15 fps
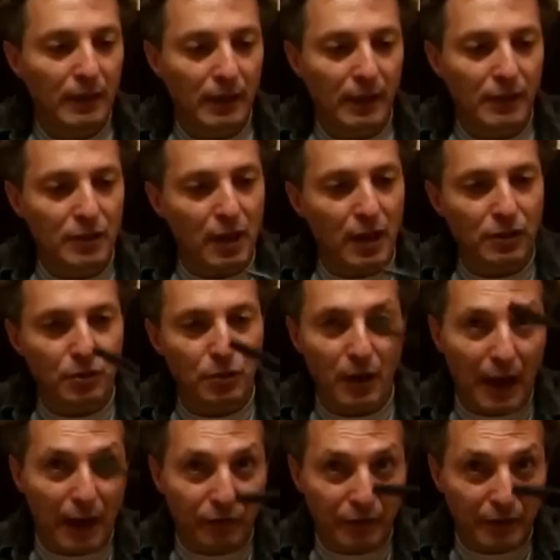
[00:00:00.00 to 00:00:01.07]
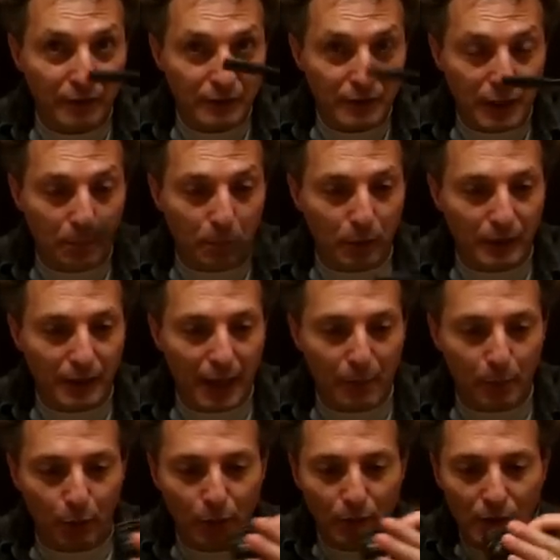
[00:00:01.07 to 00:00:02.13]
It's nice to have separate
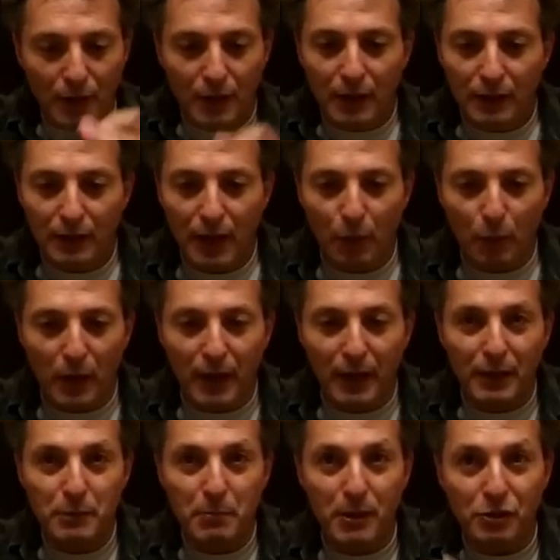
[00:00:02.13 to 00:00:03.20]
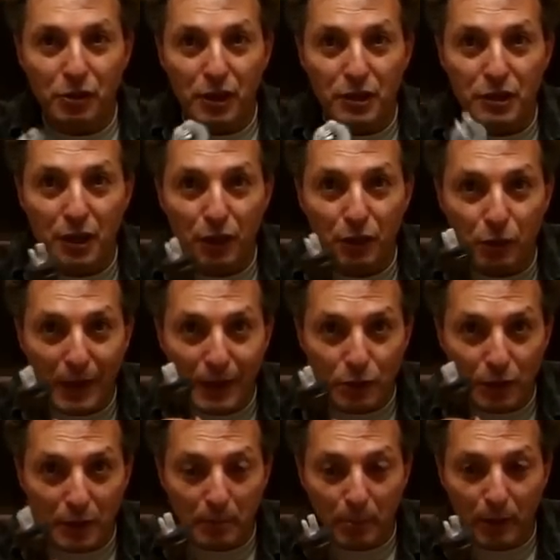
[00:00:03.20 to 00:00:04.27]
cable, that way it's much easier to
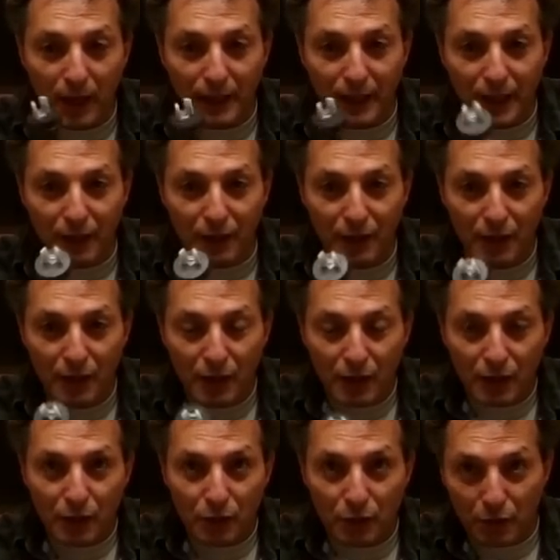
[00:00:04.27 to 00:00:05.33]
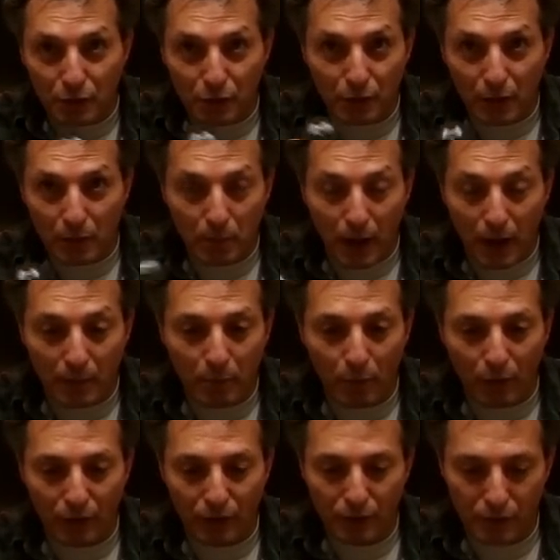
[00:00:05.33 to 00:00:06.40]
actually plug in to a
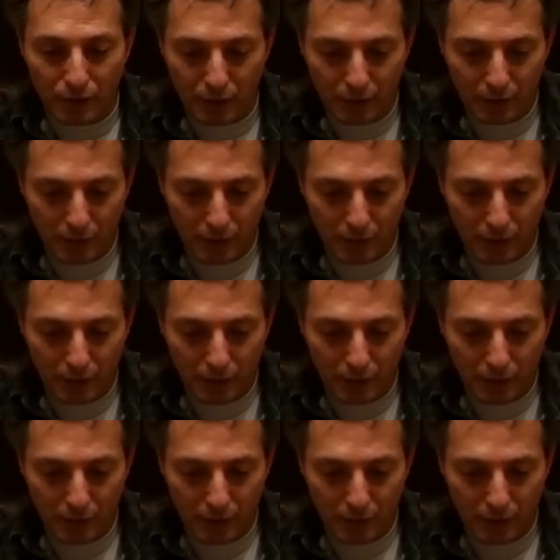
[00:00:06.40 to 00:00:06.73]
PowerPoint